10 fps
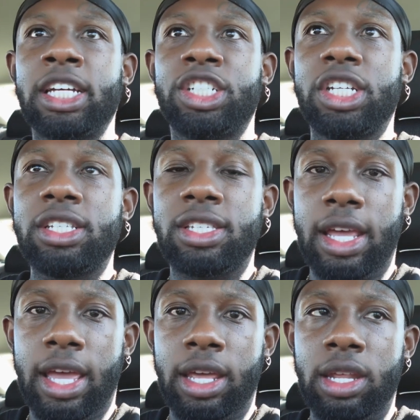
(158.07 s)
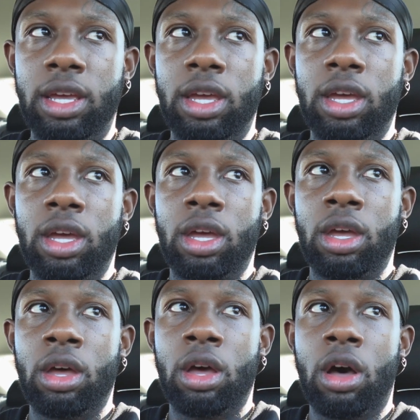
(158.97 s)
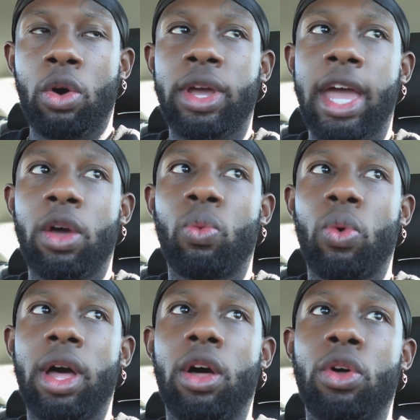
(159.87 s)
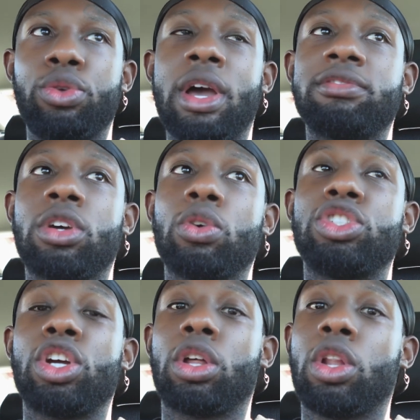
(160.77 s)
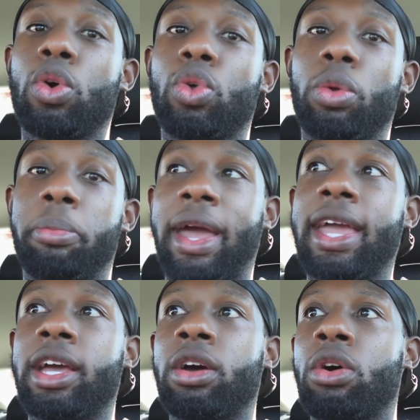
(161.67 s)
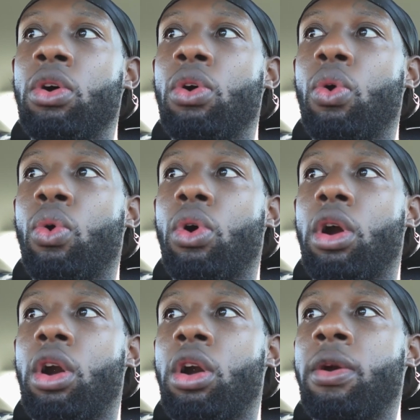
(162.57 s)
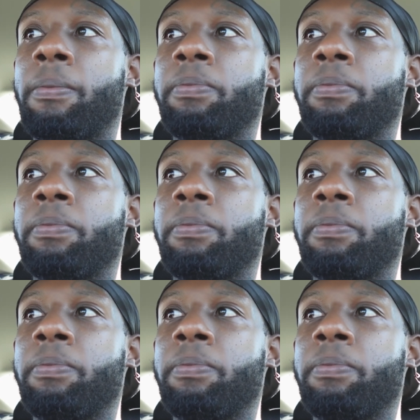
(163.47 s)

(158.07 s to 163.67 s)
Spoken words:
She said, okay, well, you have to go to your local bank or